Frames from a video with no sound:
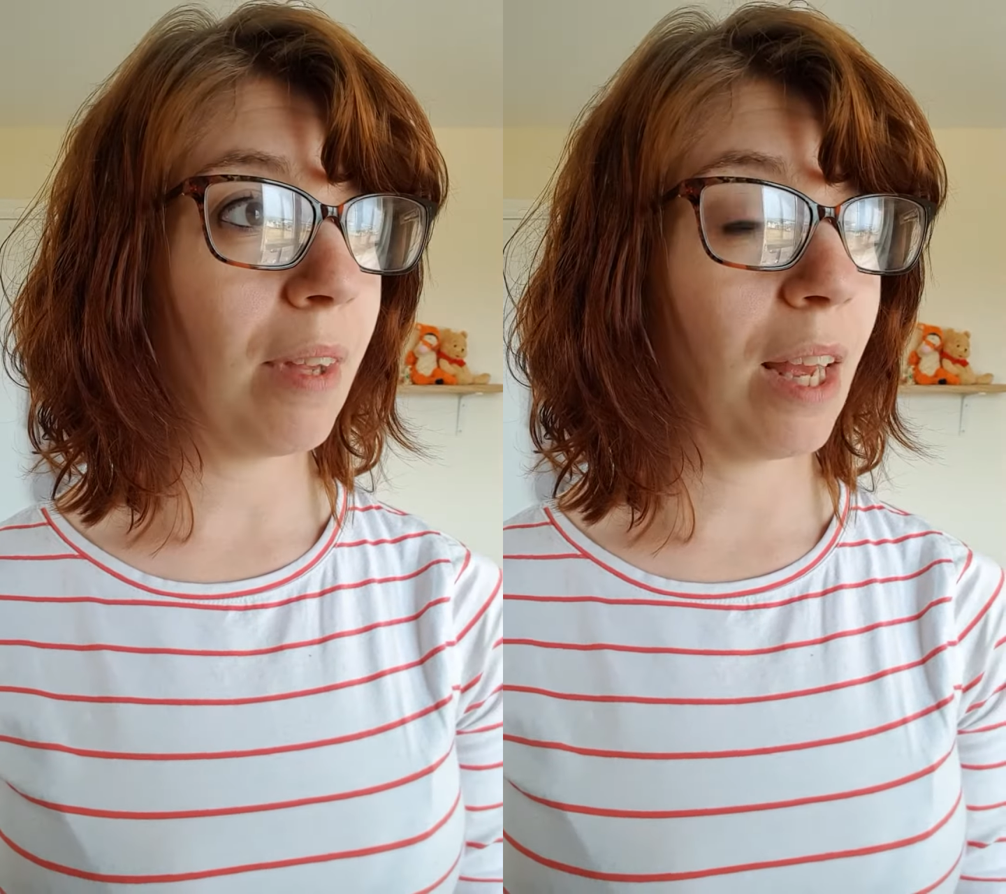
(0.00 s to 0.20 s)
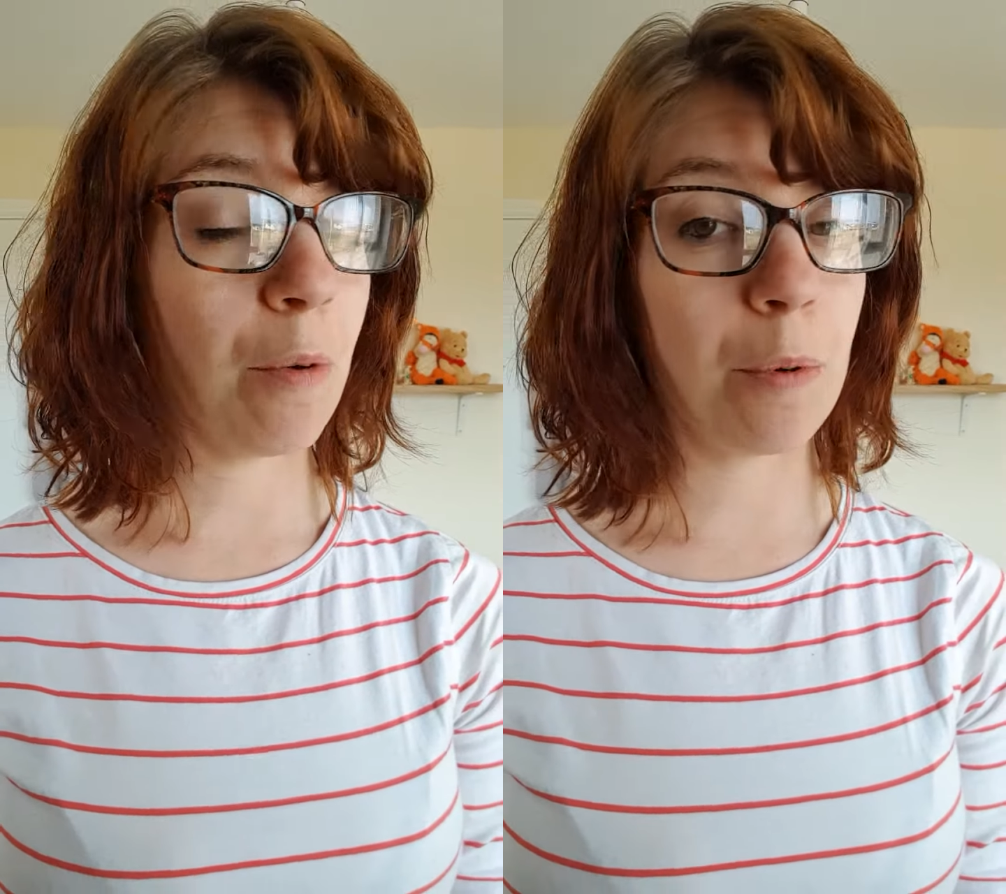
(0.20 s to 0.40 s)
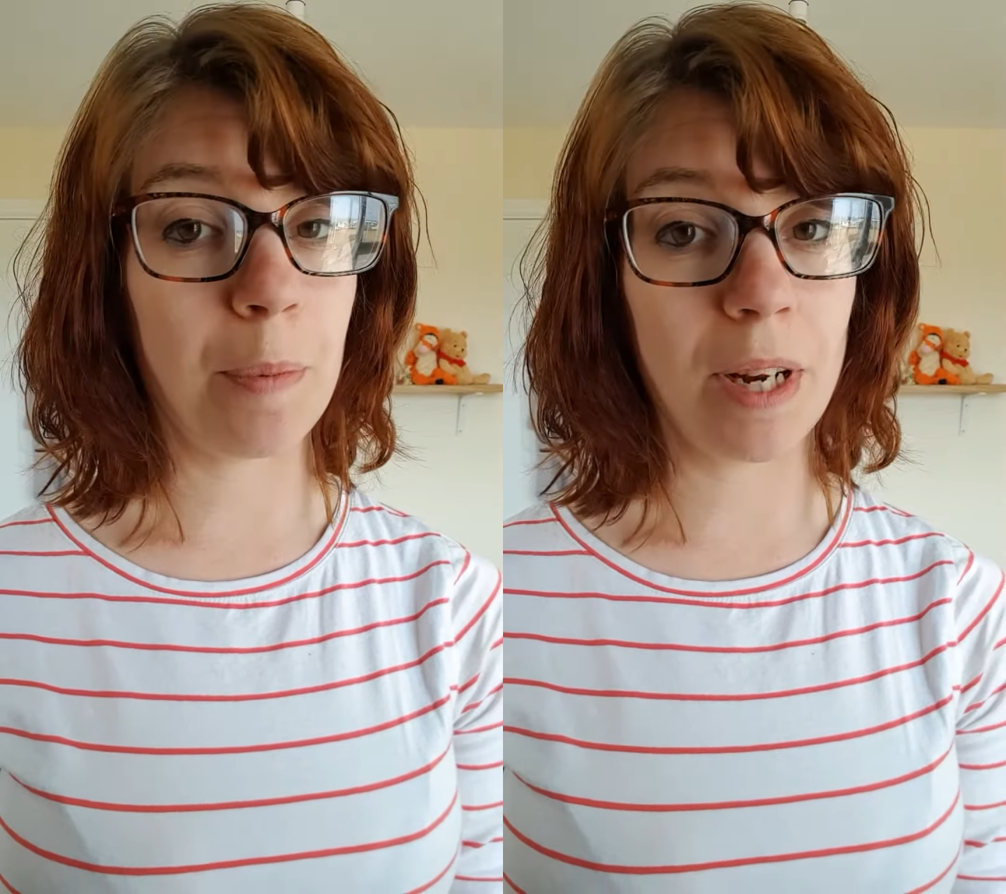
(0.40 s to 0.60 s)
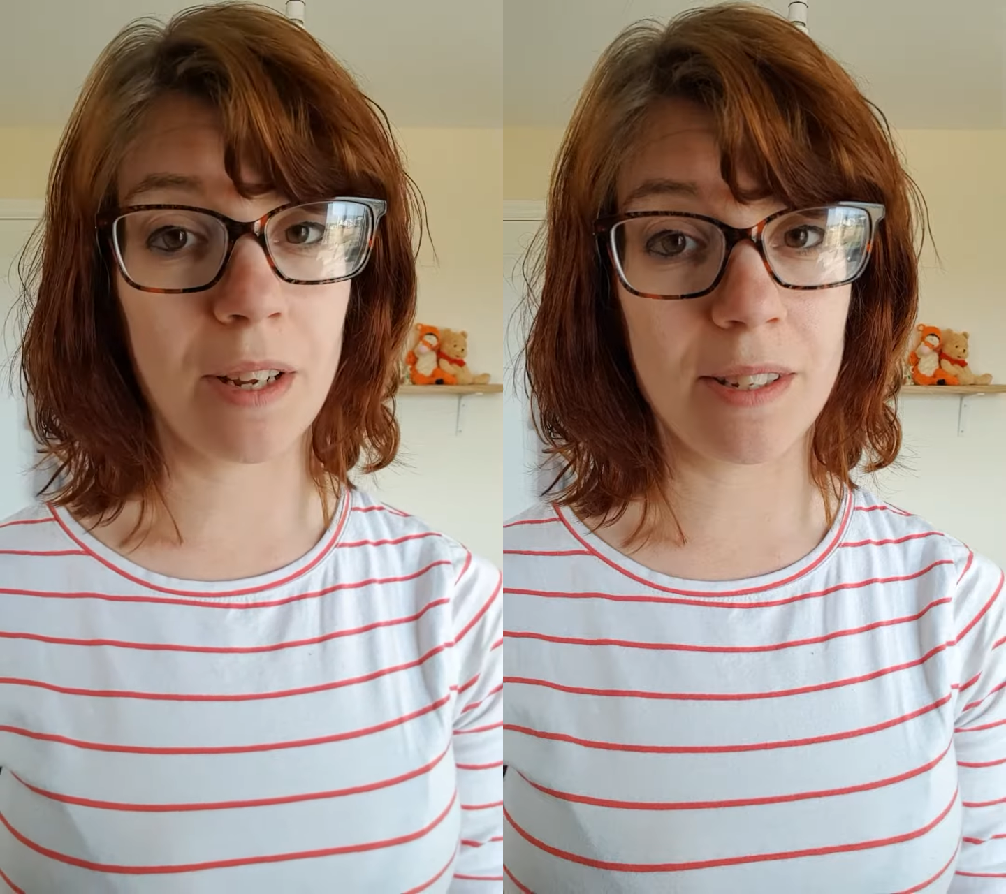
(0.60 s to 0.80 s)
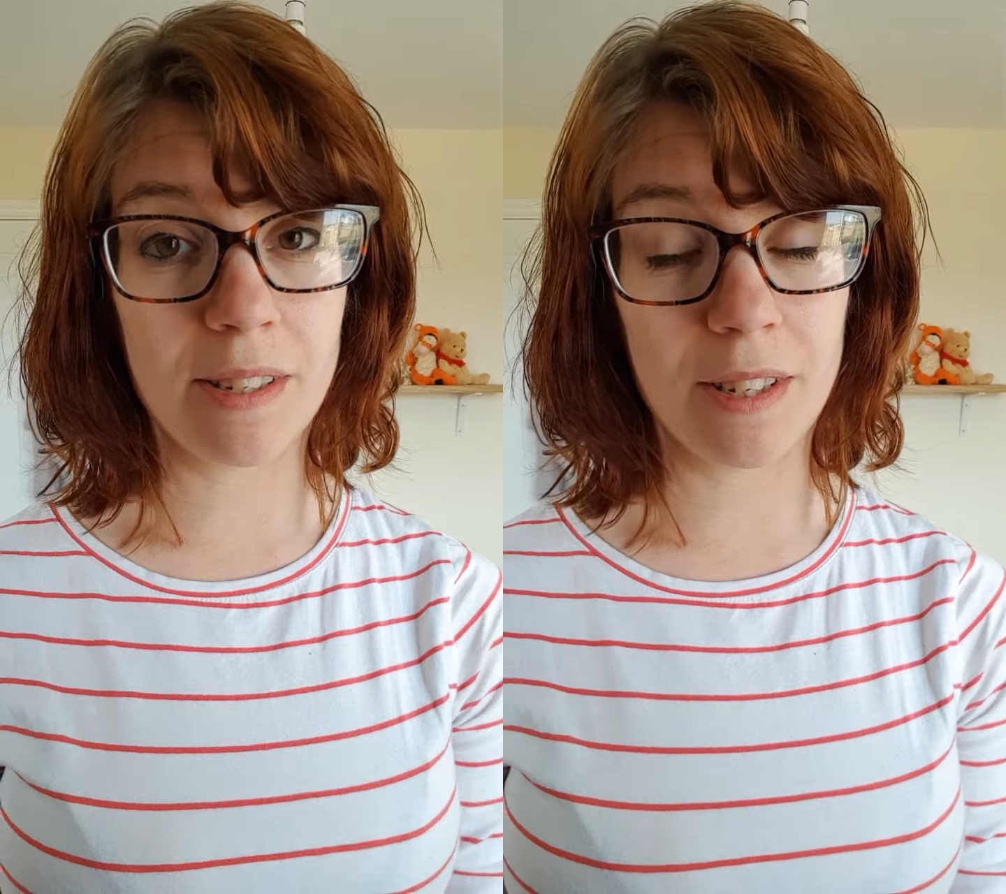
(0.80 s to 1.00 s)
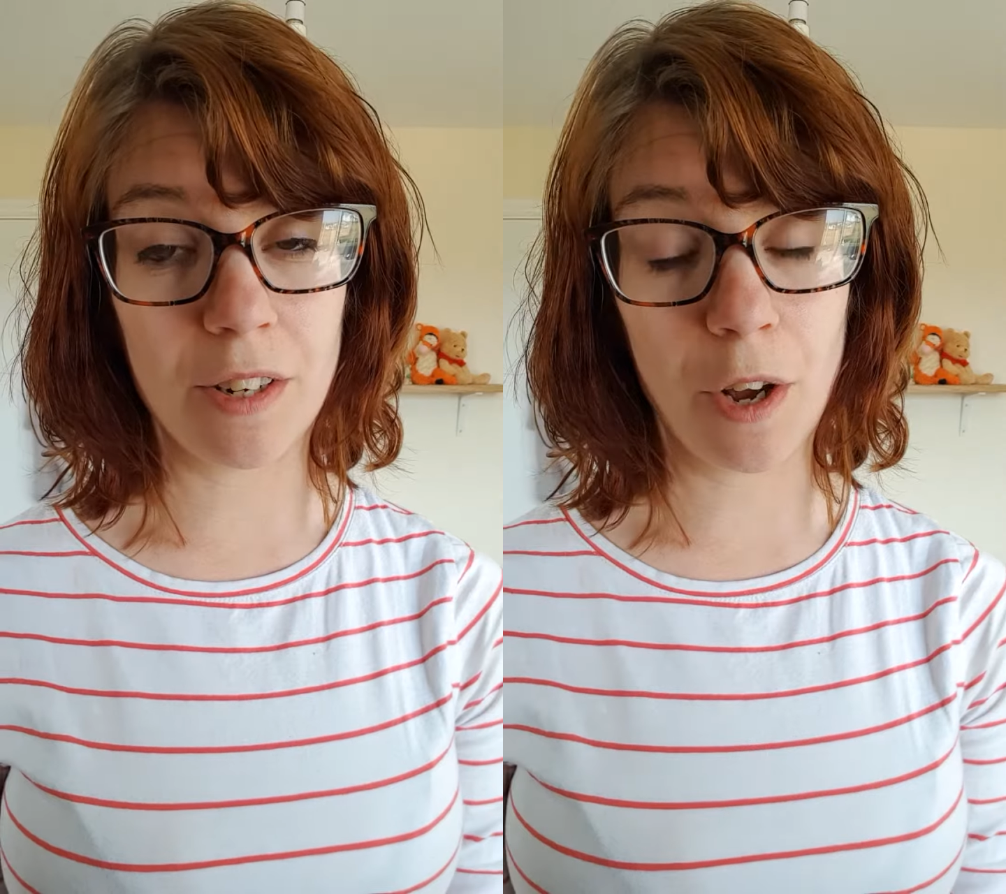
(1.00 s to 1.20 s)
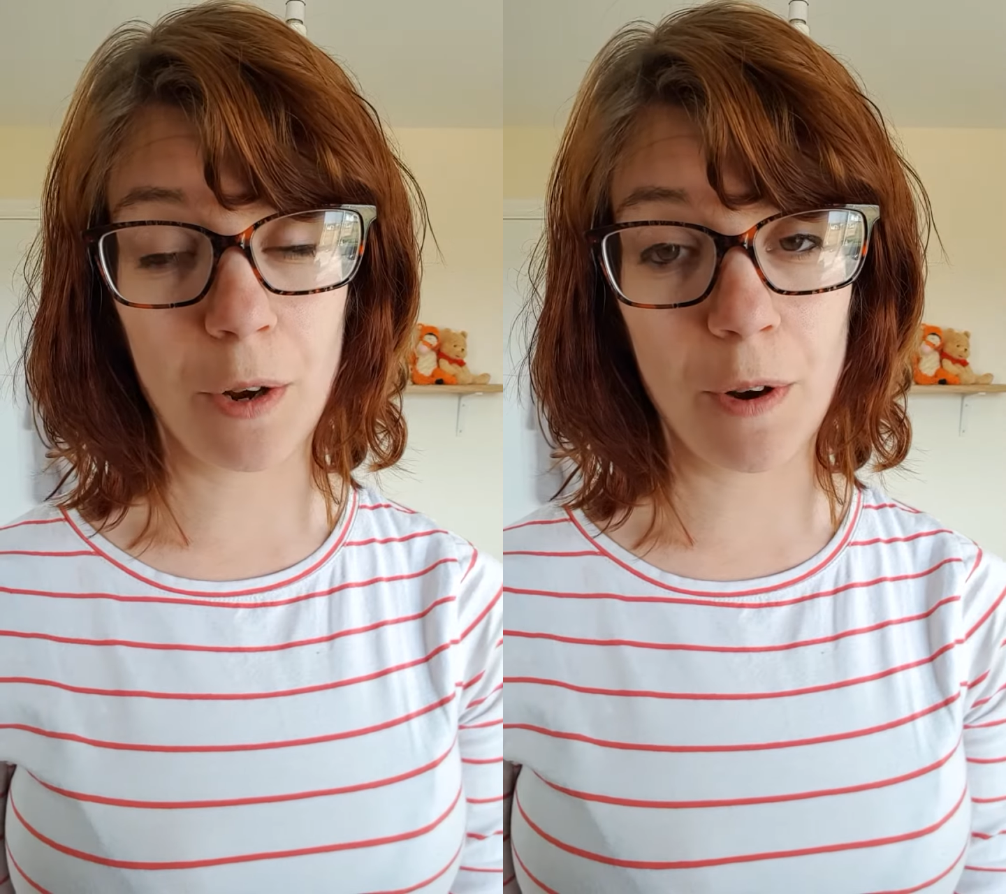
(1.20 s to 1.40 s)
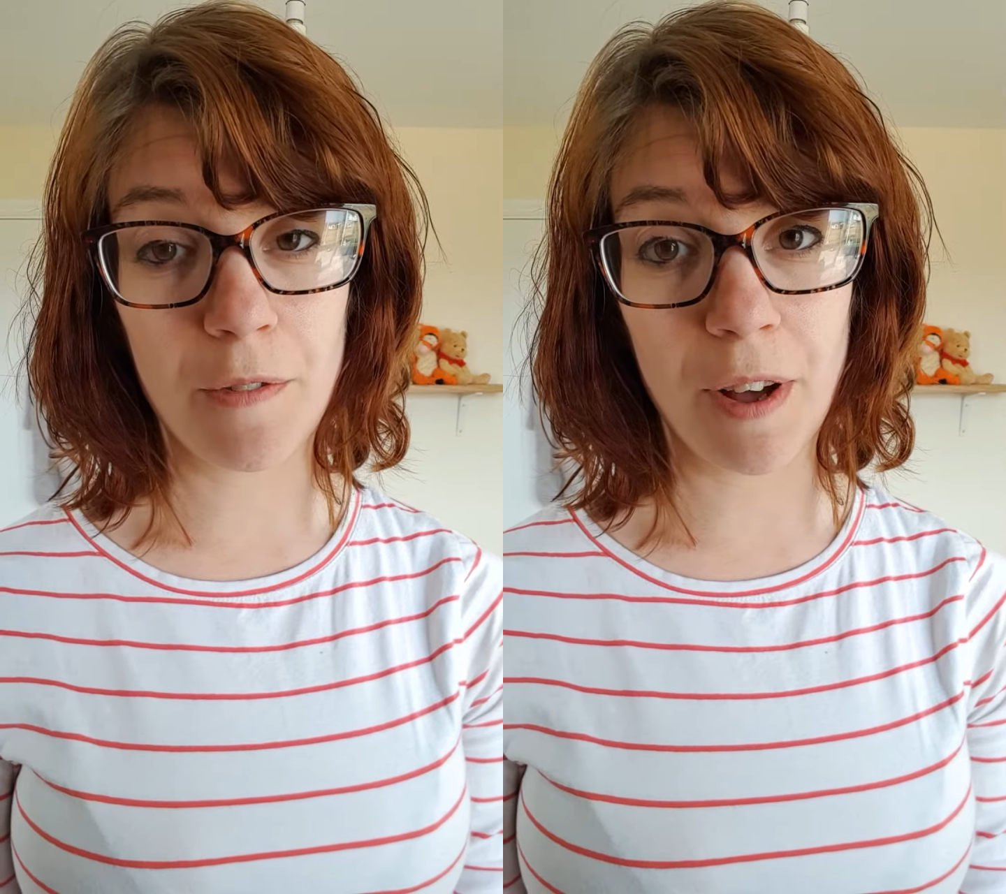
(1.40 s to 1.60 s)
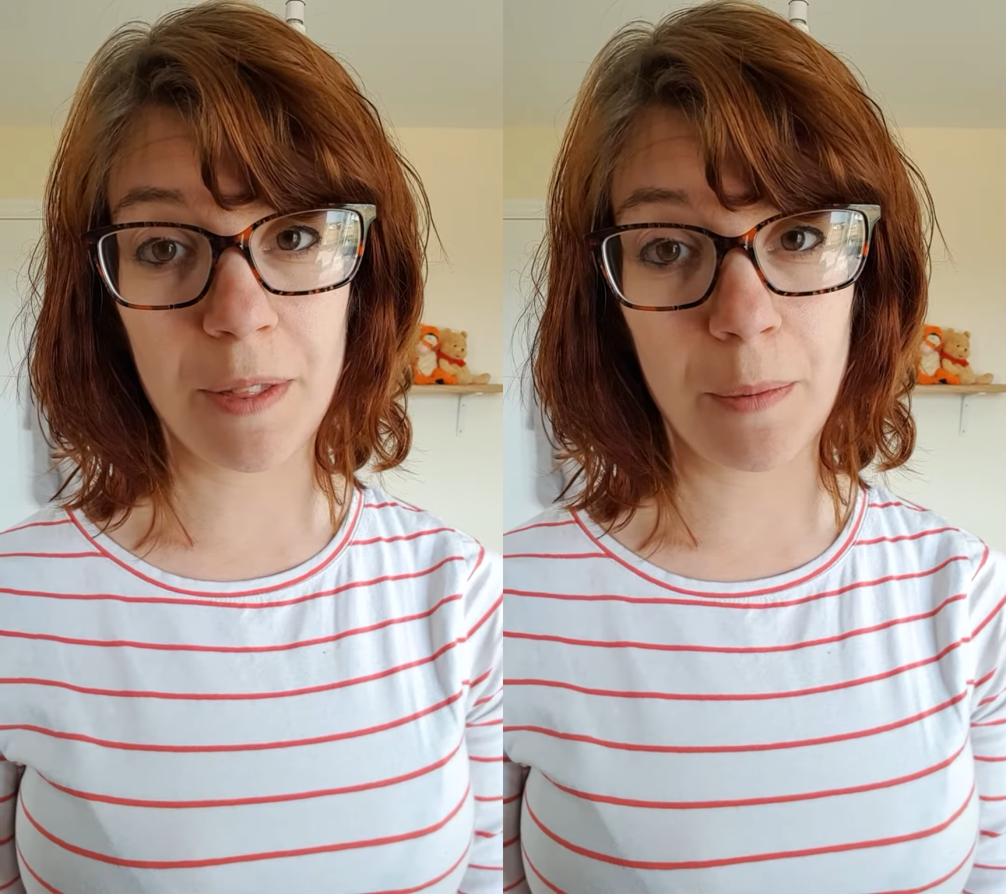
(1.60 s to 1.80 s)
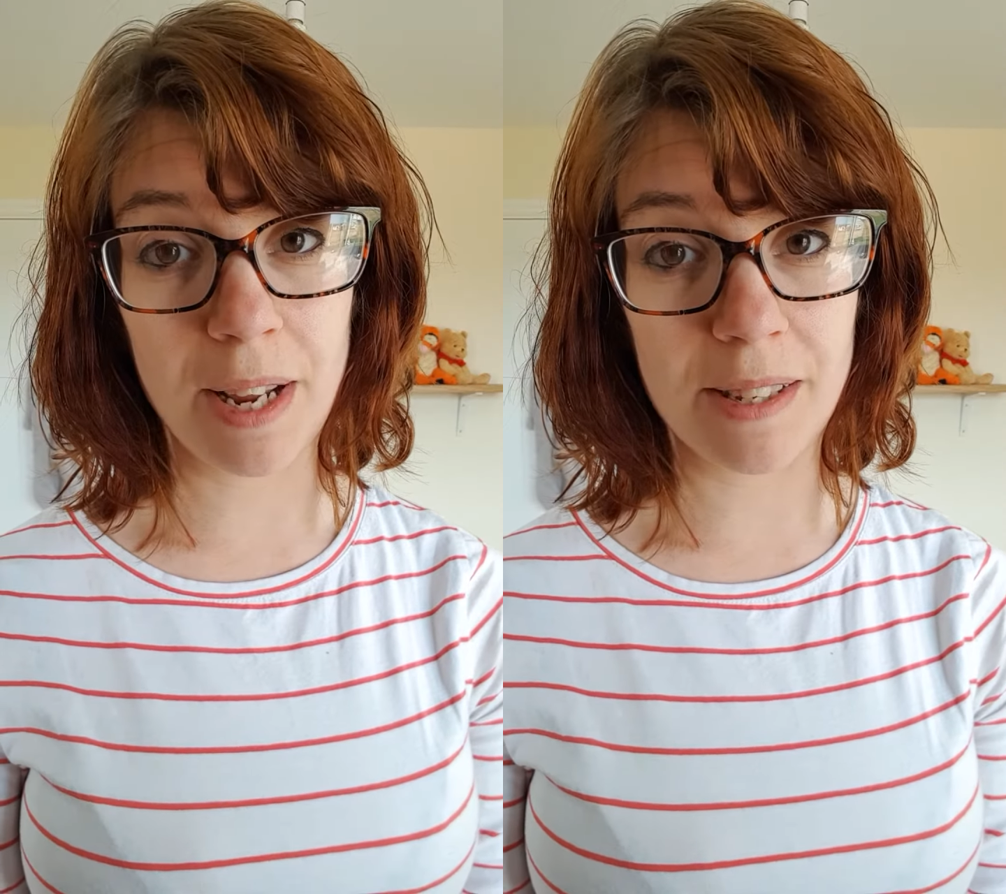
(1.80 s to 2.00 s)
it would be nice to know of
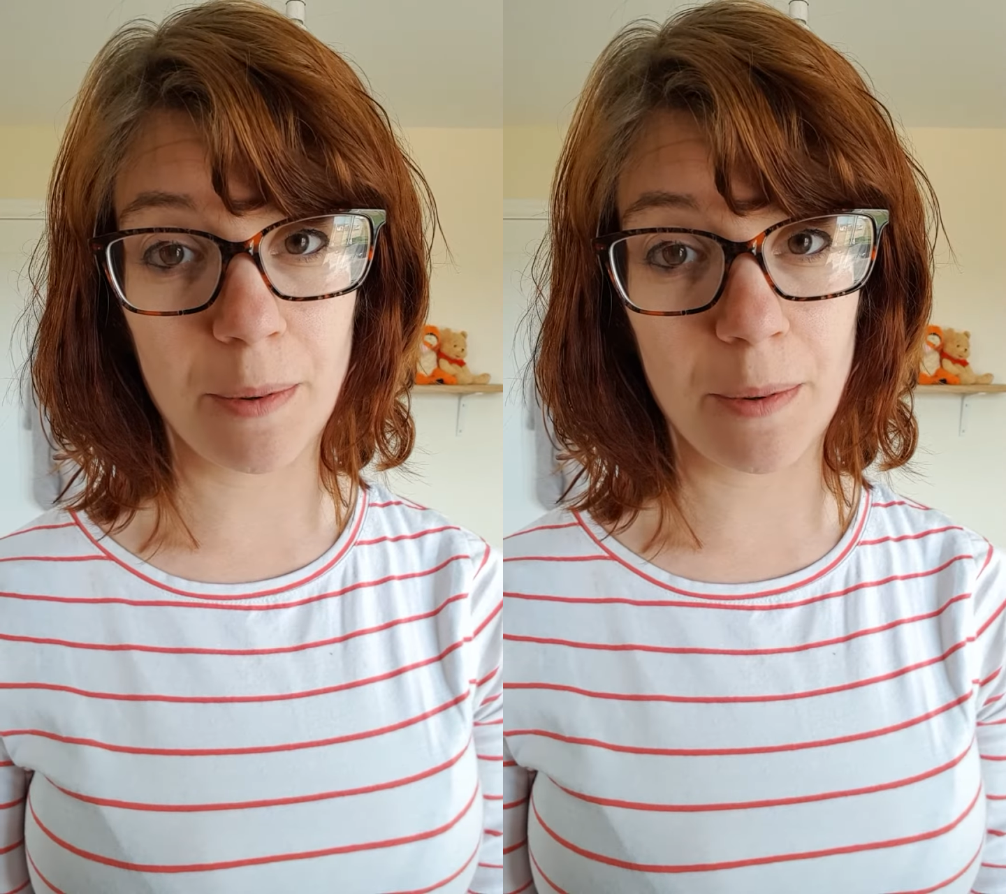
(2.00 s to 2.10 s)
other ways